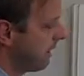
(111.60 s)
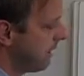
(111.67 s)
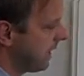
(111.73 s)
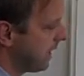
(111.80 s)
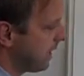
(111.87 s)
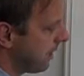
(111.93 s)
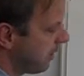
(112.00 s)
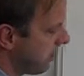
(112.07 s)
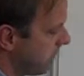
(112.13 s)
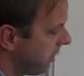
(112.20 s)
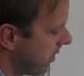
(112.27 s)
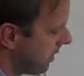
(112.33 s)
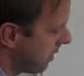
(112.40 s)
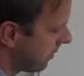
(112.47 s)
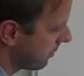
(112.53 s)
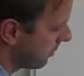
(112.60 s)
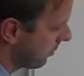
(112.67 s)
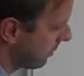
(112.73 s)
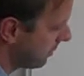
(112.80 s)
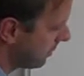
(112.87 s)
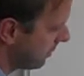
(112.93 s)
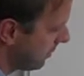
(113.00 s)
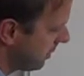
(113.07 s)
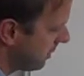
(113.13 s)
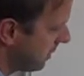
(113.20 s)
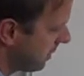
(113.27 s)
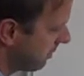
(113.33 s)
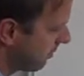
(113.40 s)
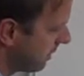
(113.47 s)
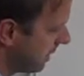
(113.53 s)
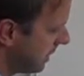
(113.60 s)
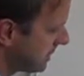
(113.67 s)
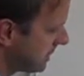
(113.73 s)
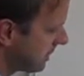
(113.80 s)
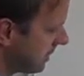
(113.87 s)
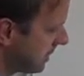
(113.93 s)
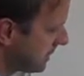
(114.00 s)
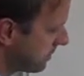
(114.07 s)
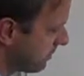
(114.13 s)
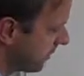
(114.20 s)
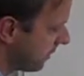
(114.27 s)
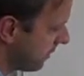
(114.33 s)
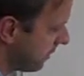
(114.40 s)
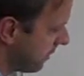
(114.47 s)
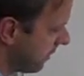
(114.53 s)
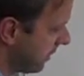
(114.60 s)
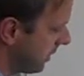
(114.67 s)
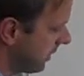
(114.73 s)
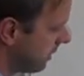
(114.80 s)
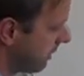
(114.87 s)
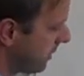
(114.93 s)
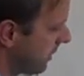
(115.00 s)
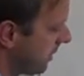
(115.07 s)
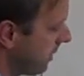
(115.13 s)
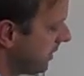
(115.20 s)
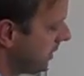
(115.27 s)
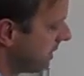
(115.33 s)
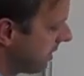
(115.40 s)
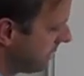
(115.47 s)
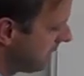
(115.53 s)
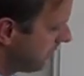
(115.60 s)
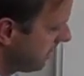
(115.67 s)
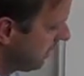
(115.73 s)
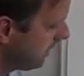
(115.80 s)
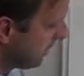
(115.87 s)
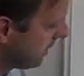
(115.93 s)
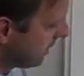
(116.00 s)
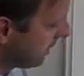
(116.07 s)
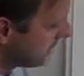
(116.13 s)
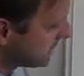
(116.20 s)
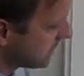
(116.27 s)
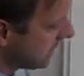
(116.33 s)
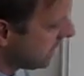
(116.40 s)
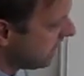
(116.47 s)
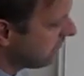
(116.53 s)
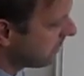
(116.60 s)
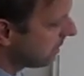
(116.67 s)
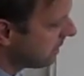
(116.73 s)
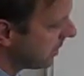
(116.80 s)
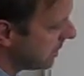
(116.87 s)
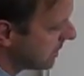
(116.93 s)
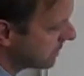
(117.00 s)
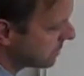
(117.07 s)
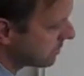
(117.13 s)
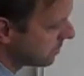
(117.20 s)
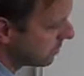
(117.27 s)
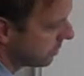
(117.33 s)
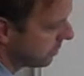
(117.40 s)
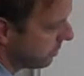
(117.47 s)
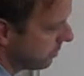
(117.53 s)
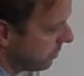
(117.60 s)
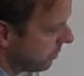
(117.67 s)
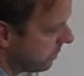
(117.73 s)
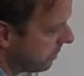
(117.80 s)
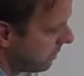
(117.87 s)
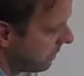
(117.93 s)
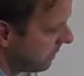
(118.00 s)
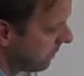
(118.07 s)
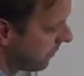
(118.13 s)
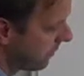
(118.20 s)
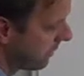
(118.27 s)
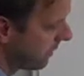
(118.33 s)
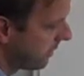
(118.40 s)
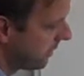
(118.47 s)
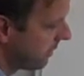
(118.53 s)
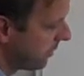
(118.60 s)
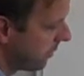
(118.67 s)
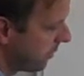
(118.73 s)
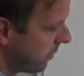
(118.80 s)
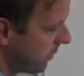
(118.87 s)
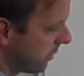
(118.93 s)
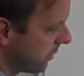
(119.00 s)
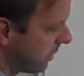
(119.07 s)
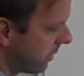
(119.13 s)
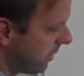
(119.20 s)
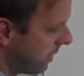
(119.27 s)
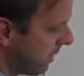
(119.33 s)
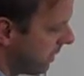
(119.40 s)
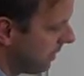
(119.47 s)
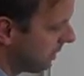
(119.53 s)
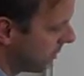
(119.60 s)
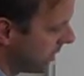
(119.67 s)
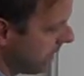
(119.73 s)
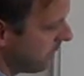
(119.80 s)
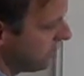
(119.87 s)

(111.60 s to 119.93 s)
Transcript: Now, I'm going to go ahead and erase this part of it. The same is true when we go the other way.